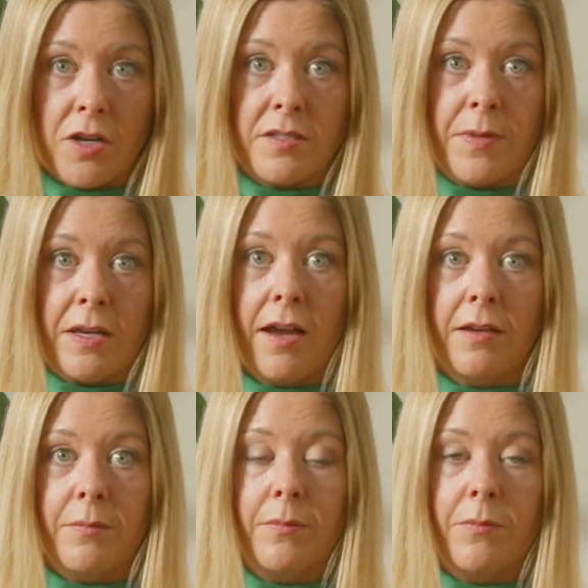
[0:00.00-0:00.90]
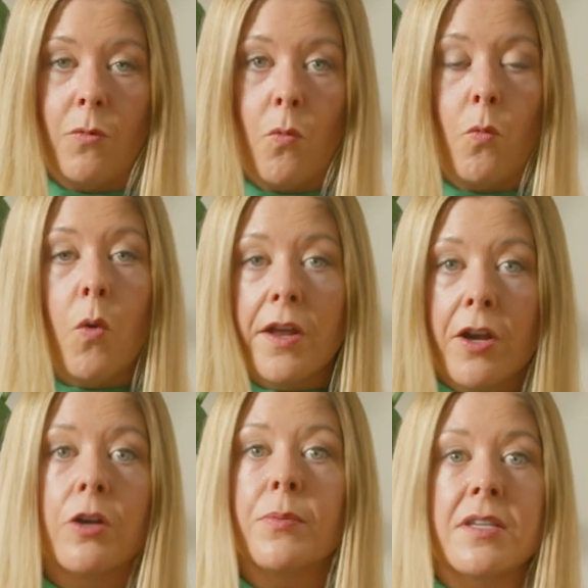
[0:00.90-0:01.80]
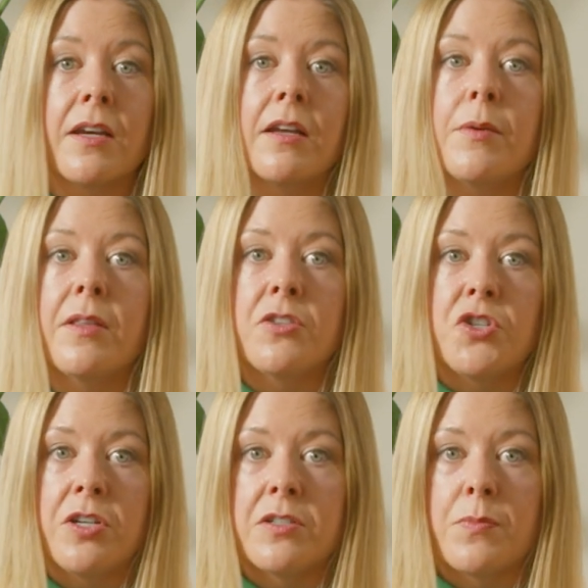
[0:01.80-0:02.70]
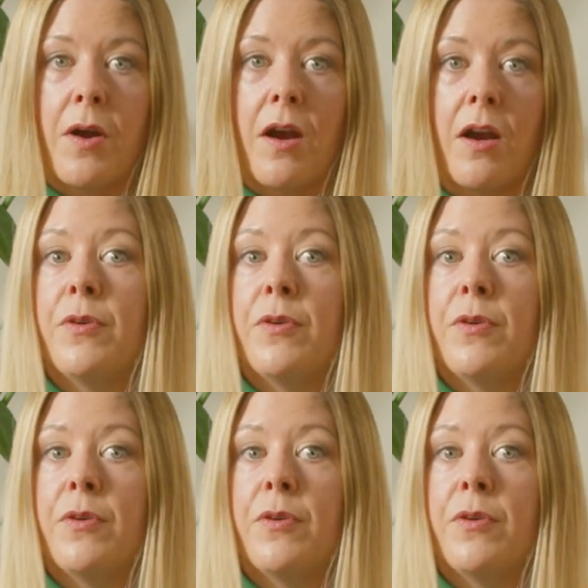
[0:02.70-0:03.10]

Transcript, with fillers: Trust me, I am 100% going to be at the Genius Bar